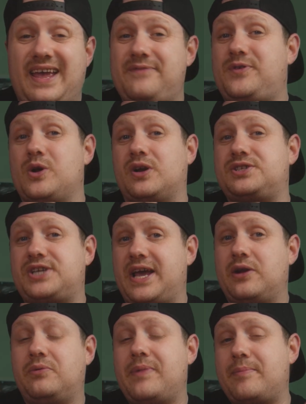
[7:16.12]
if you're a
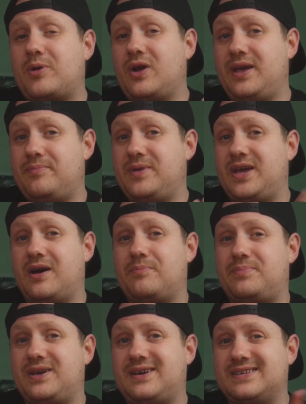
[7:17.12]
channel member, hit me
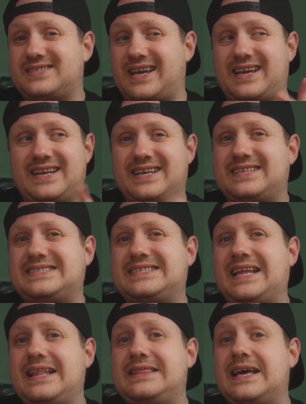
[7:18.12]
up because I can
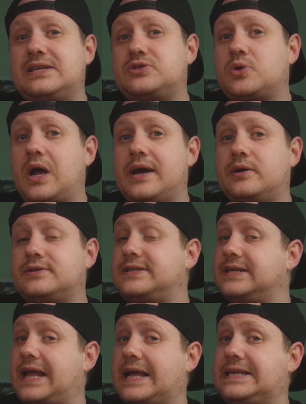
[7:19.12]
extend that trial
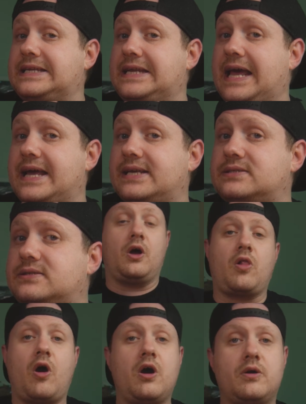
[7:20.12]
to 90 days.
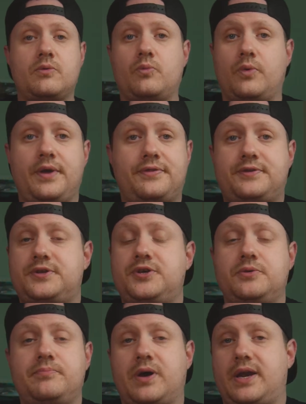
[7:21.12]
Along with
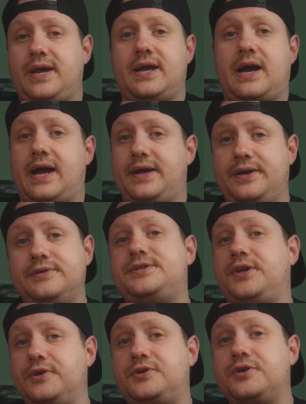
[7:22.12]
TubeBuddy, I
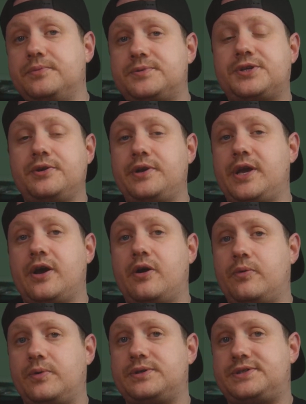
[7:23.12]
use YouTube
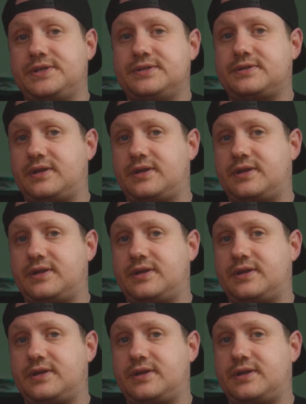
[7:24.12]
Studio, which is